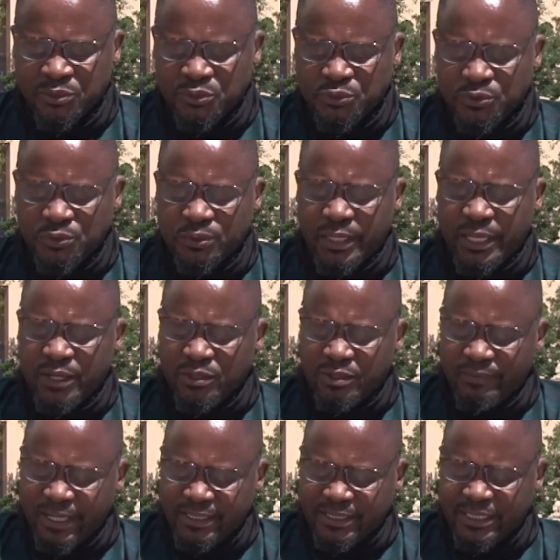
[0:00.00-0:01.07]
to a
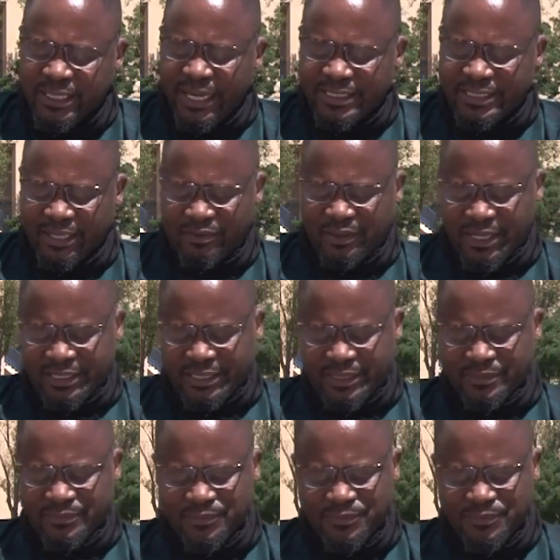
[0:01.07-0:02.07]
university lecture theatre.